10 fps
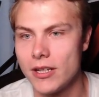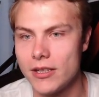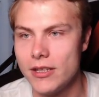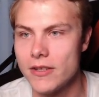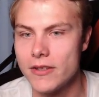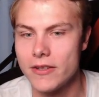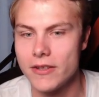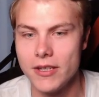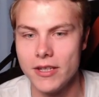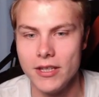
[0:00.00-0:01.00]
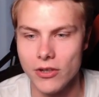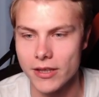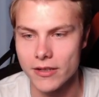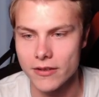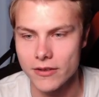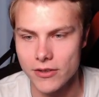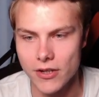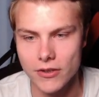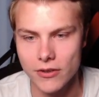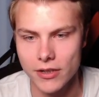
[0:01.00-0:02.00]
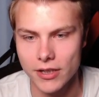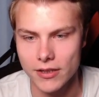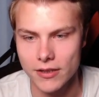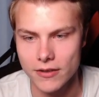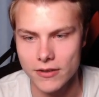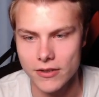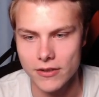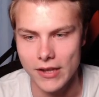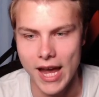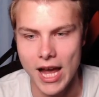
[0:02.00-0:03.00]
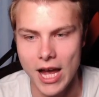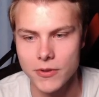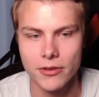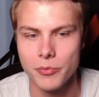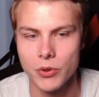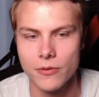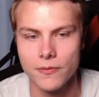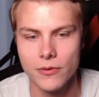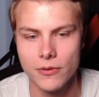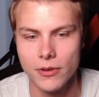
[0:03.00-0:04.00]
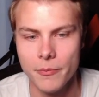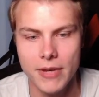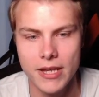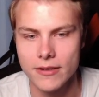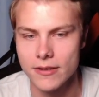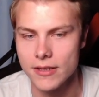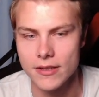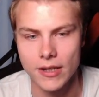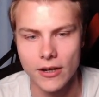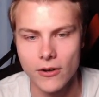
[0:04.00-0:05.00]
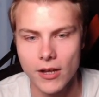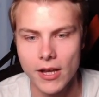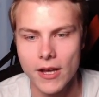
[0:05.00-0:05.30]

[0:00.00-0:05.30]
can you look at this? Just look at this. It's just absolutely beautiful, amazing detail.